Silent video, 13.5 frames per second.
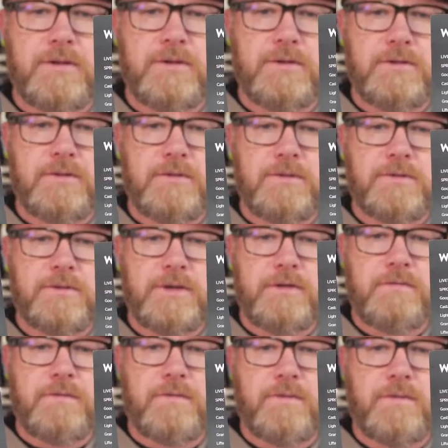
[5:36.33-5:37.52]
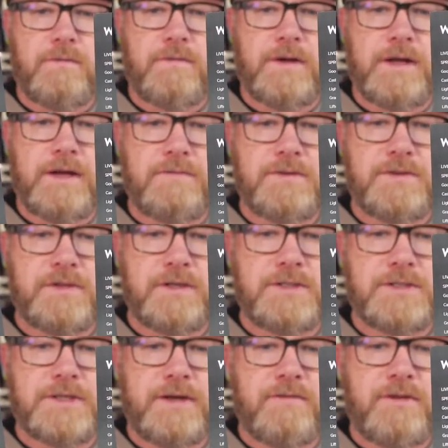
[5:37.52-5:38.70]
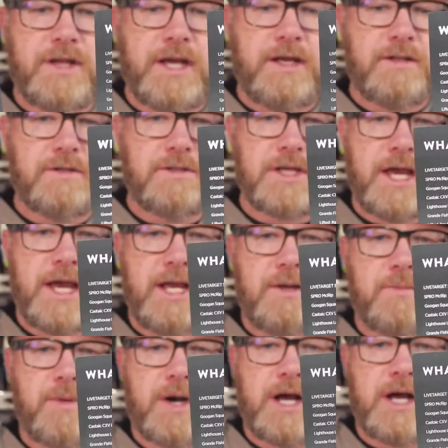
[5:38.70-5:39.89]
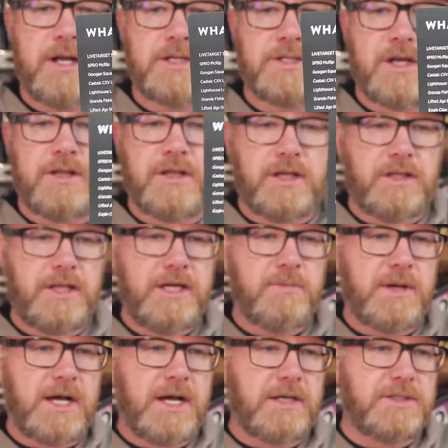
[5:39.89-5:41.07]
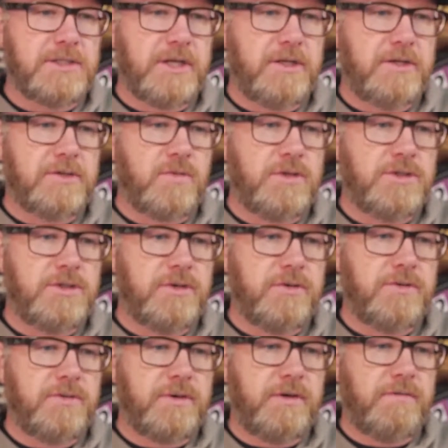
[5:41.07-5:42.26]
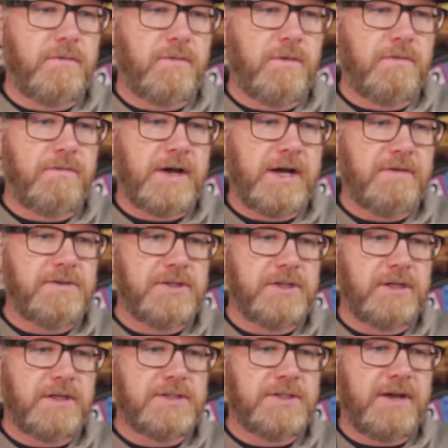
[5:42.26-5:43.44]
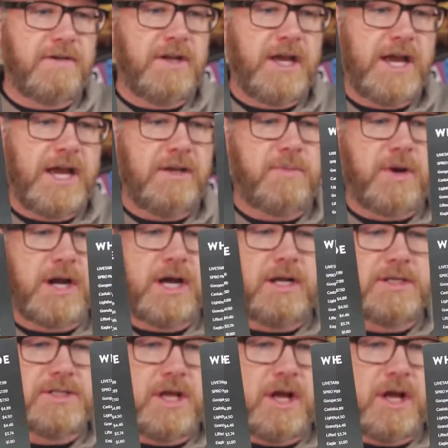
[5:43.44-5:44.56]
two, three, four, five, six, seven, eight. There's eight products on the Elite box, and there's one, two, three, four, five, six, seven, eight products